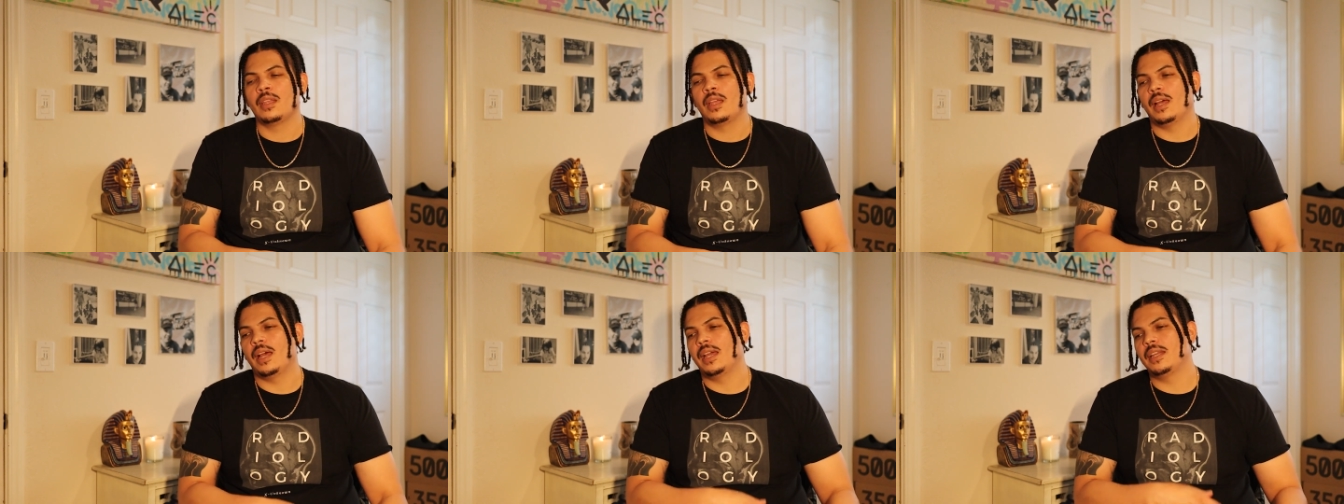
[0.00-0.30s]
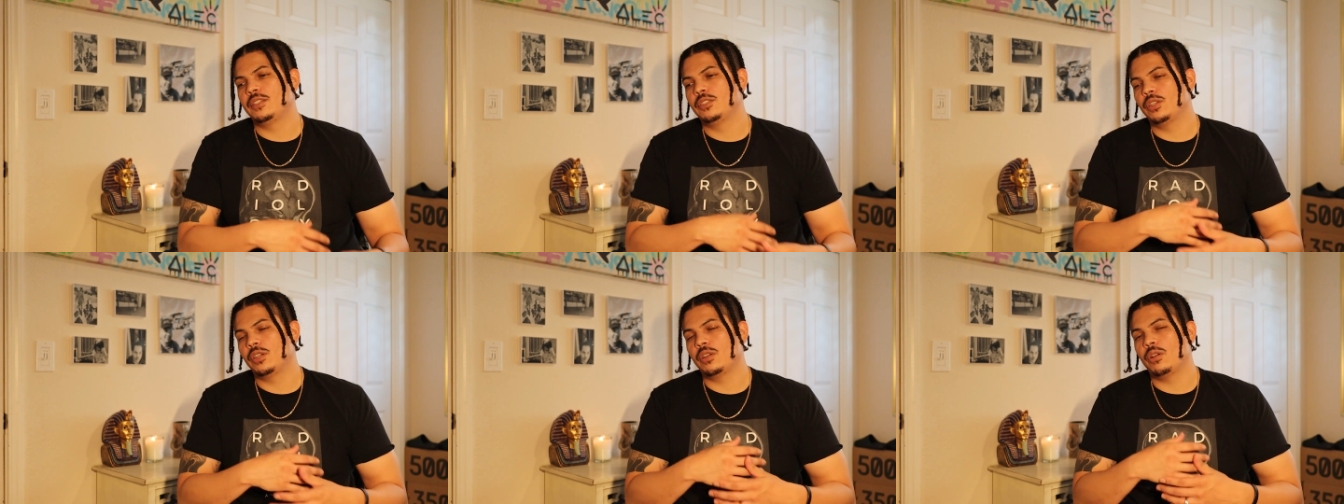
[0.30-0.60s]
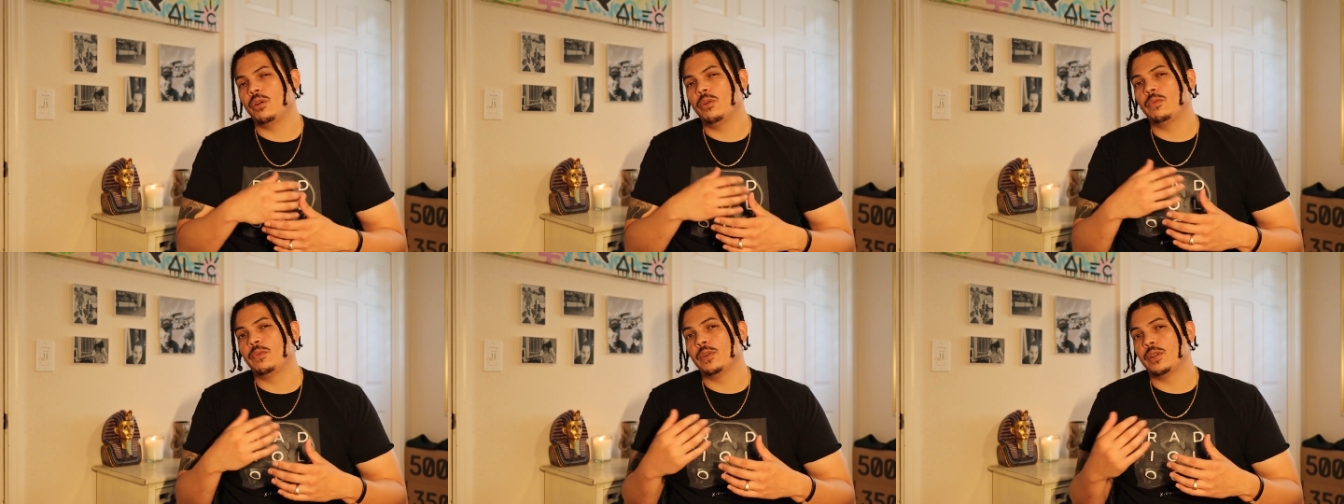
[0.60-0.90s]
I took
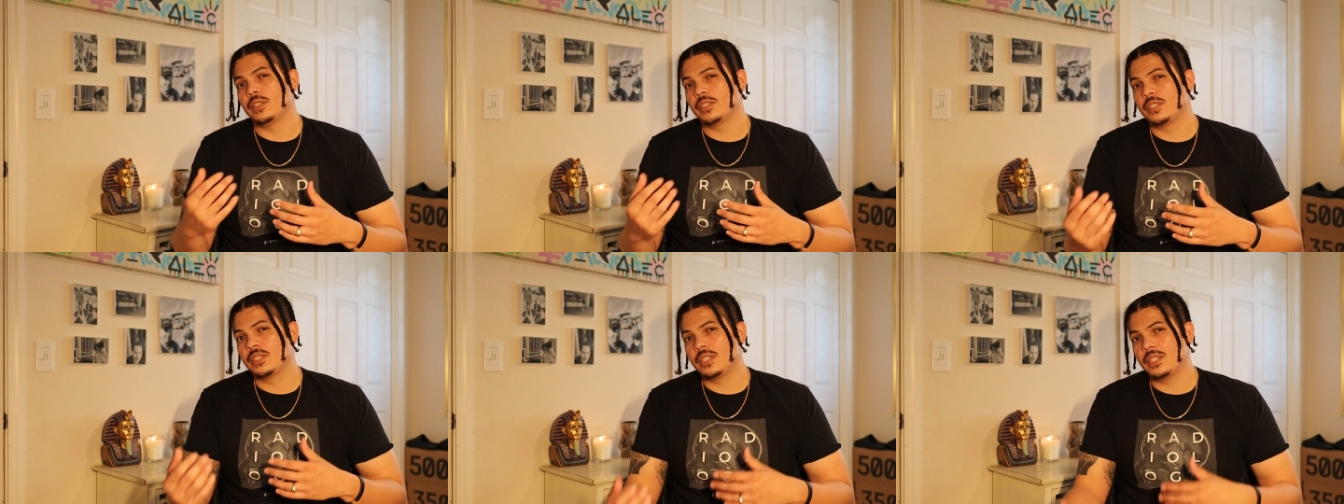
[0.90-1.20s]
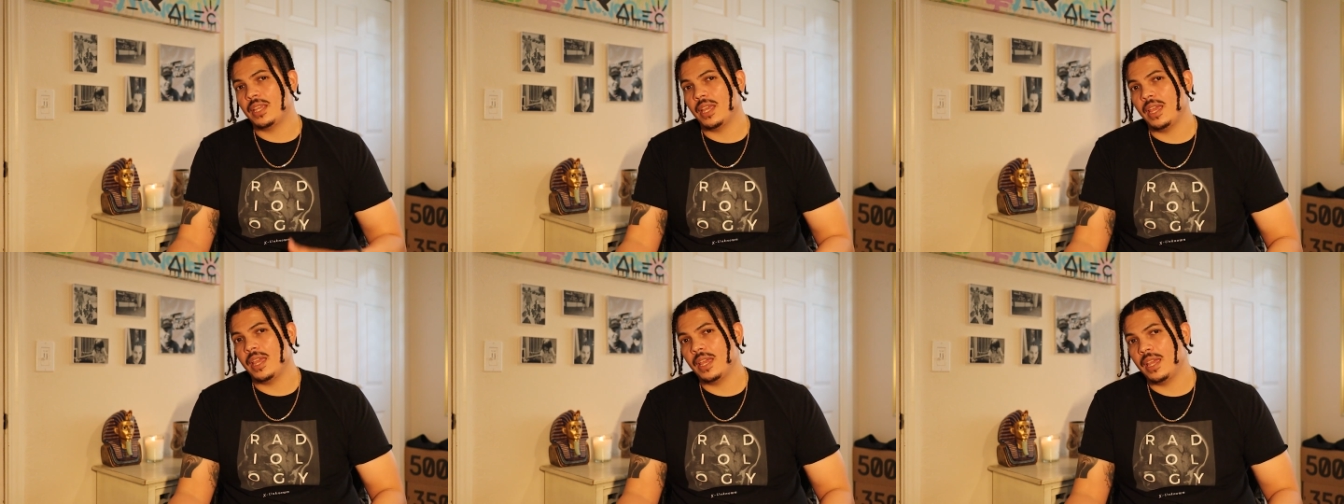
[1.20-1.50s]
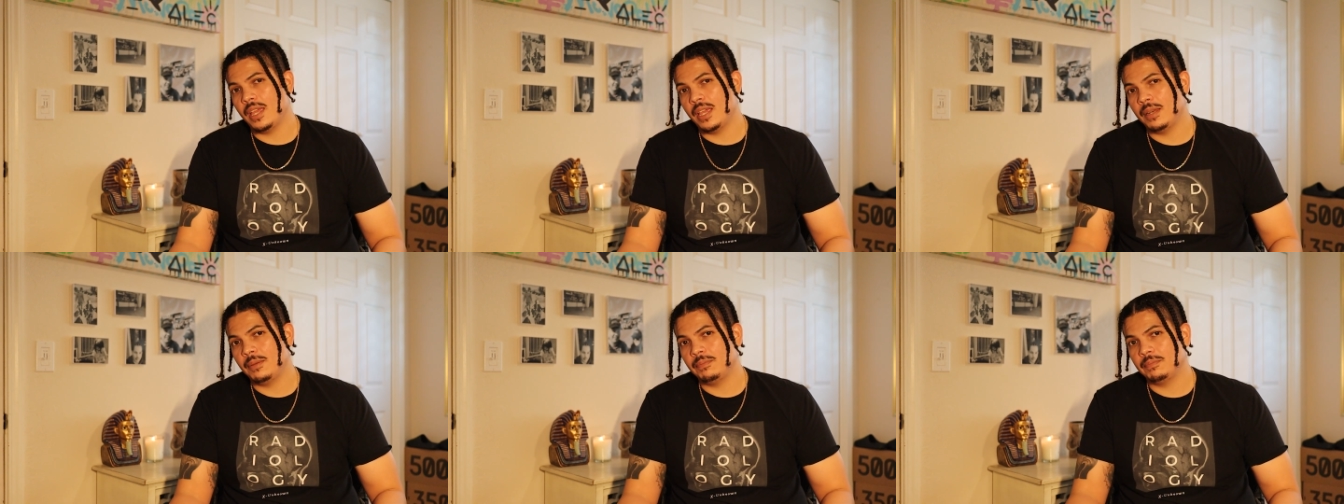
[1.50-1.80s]
over a
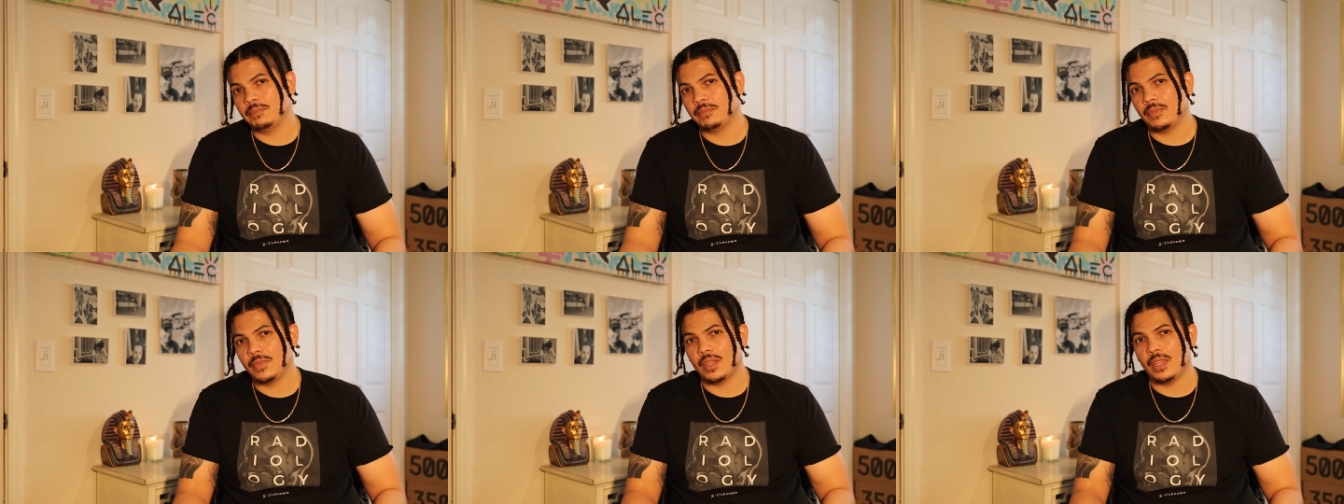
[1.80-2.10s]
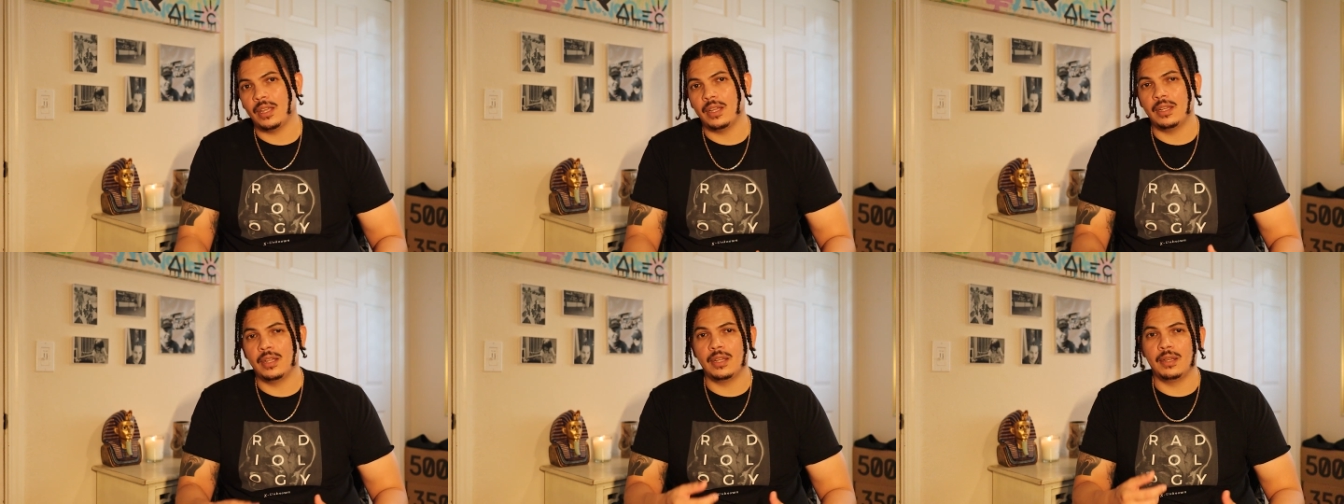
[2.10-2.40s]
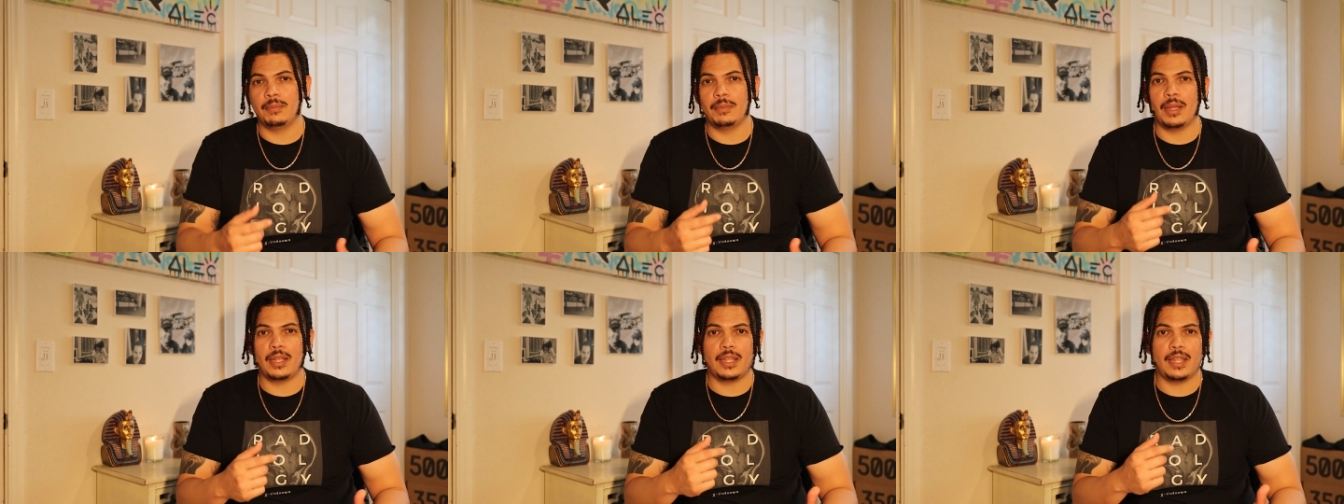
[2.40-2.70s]
scan,
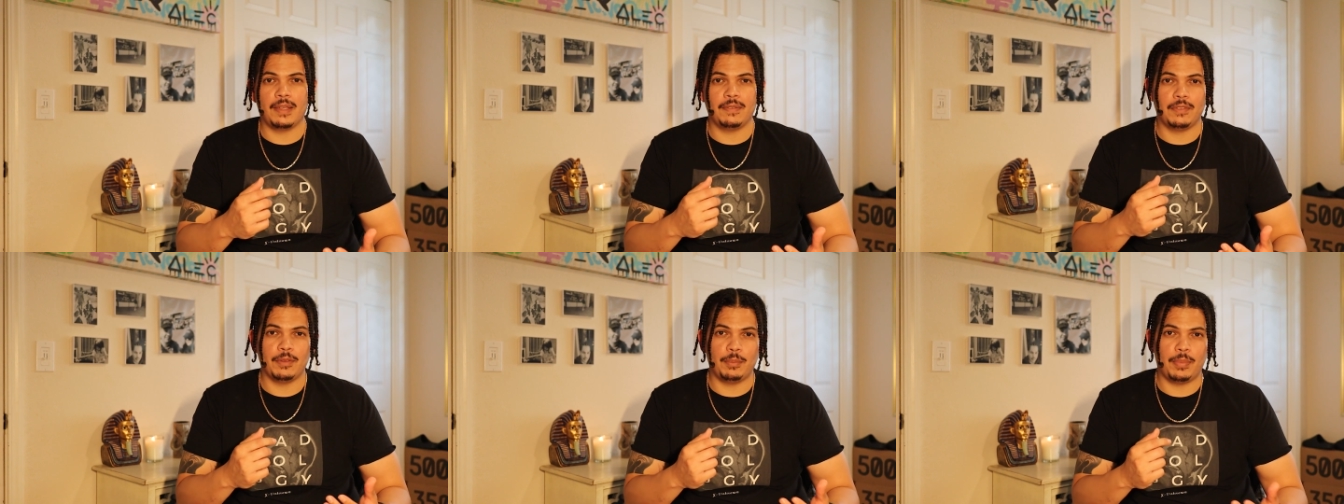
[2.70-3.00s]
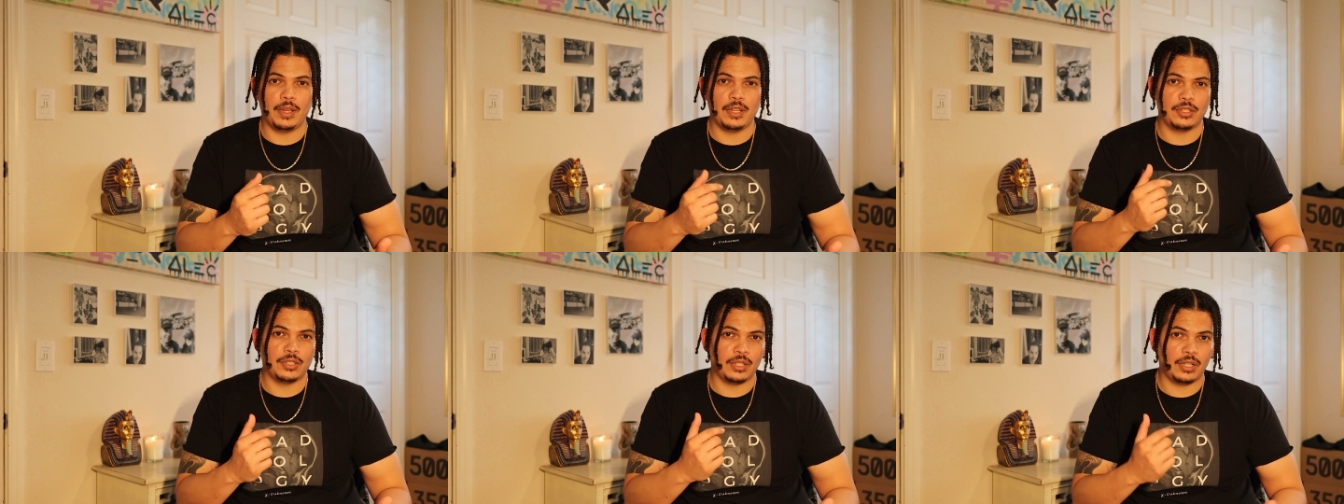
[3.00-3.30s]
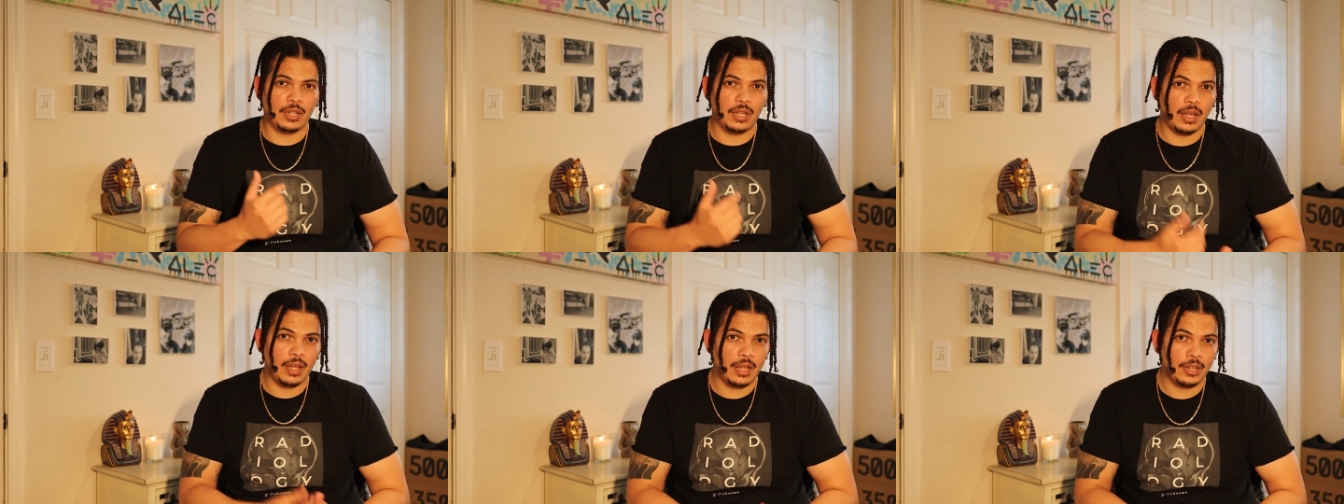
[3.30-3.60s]
I gave the
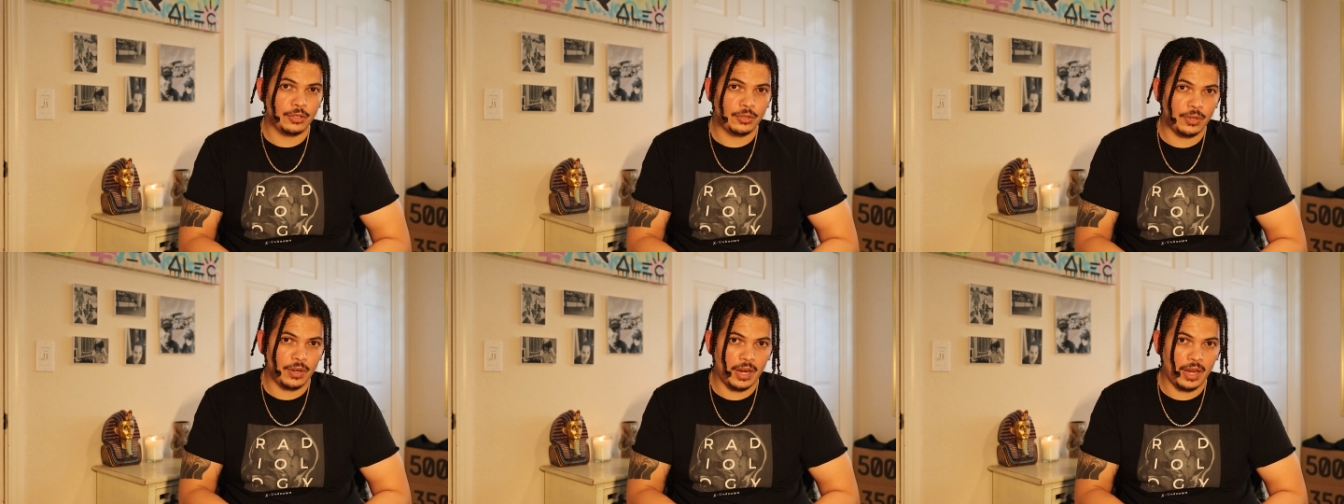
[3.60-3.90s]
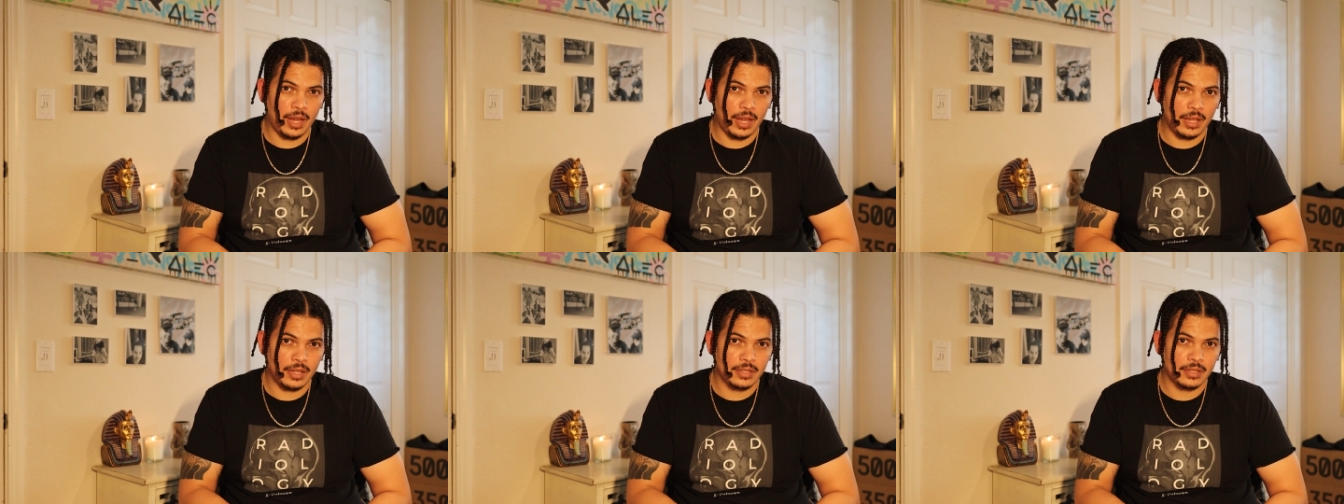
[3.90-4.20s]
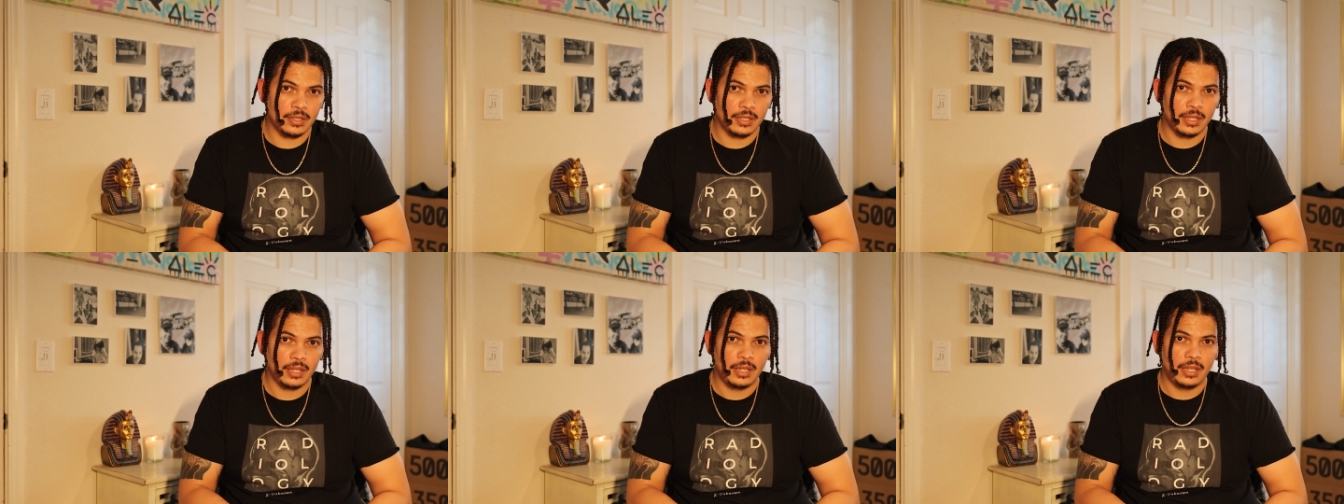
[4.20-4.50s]
patient
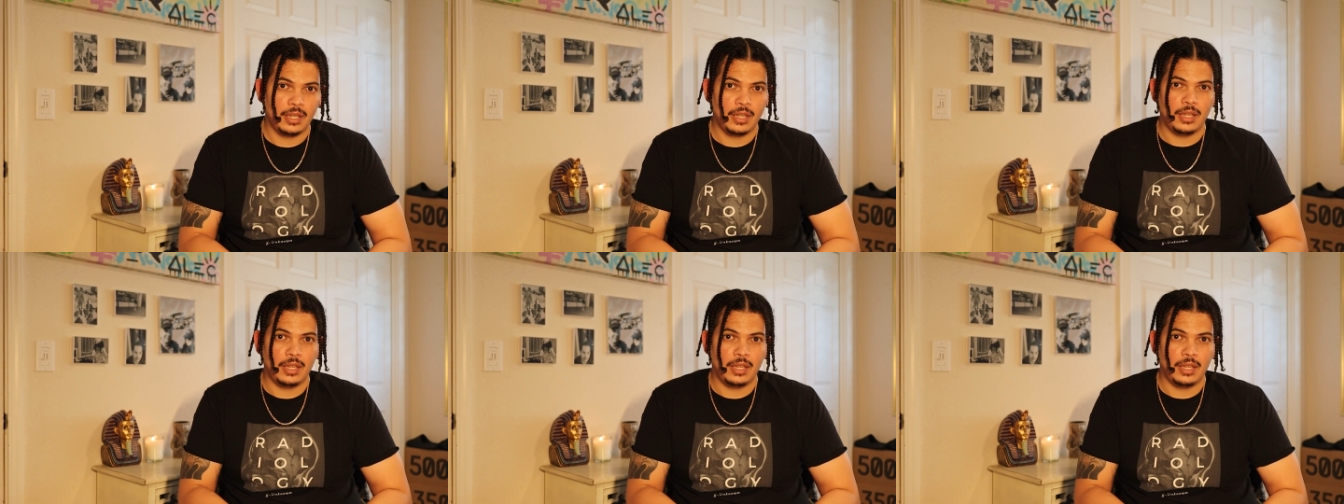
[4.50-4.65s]
contrast,